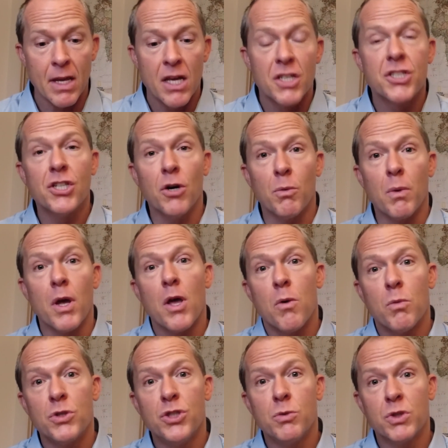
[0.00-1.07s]
So
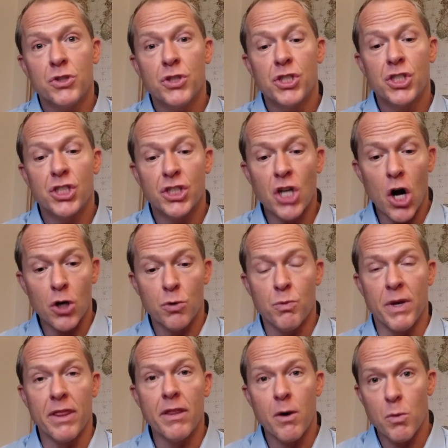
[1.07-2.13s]
what you want to start
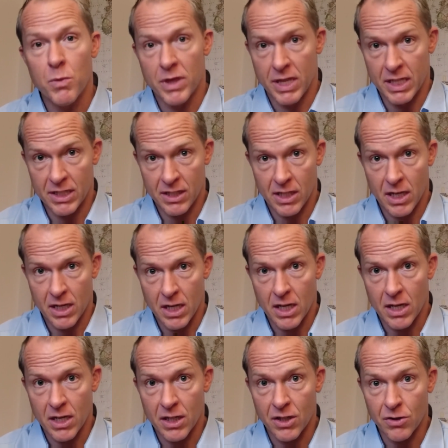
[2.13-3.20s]
with this
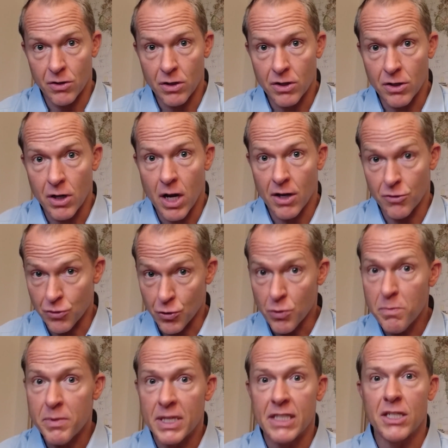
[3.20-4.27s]

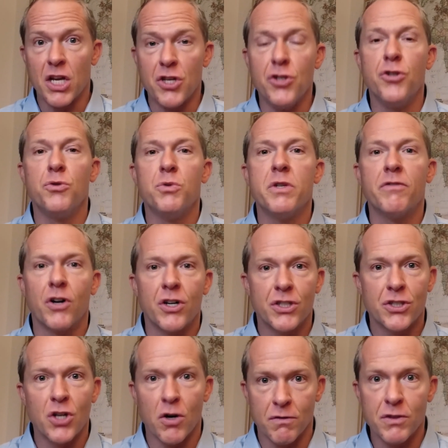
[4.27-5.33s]
group, this
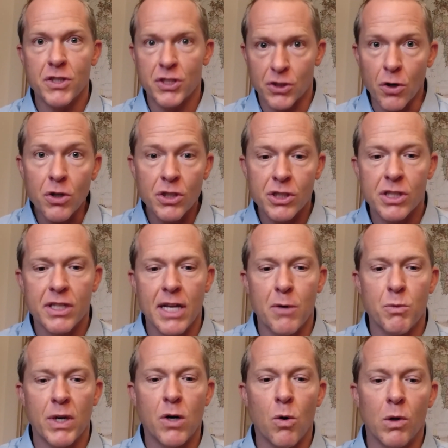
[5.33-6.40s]
universe of stocks that
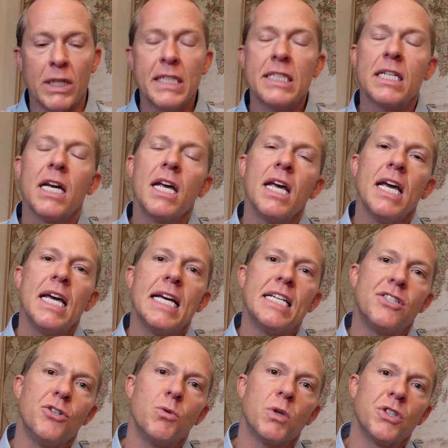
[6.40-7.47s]
we call it,
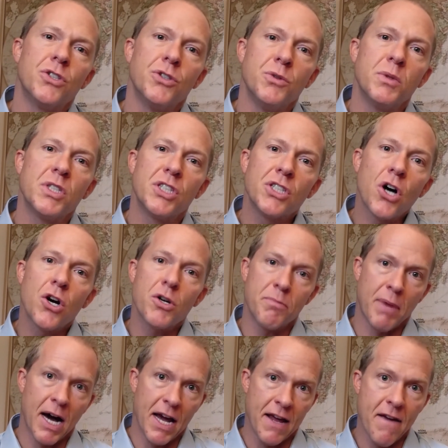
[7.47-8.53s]
is you want to start
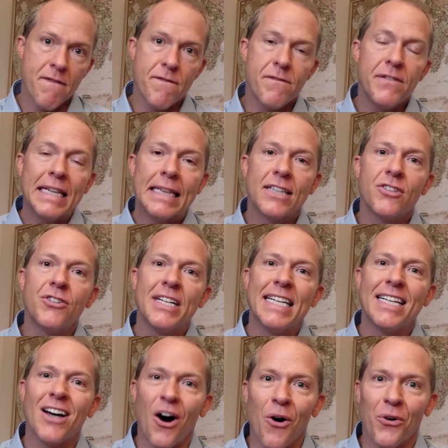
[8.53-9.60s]
by
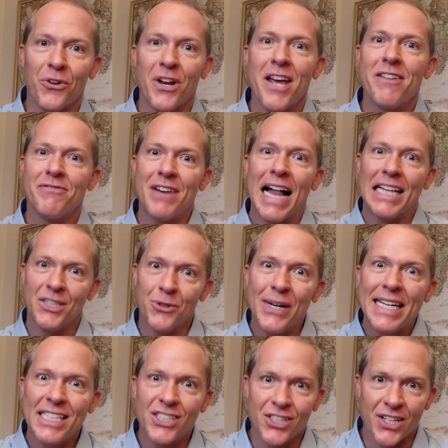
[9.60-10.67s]
filtering on
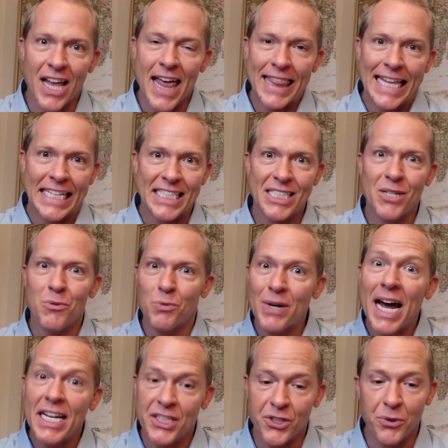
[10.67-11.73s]
valuation. That's what
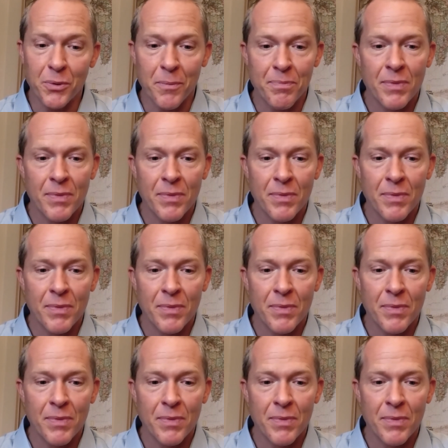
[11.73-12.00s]
I do.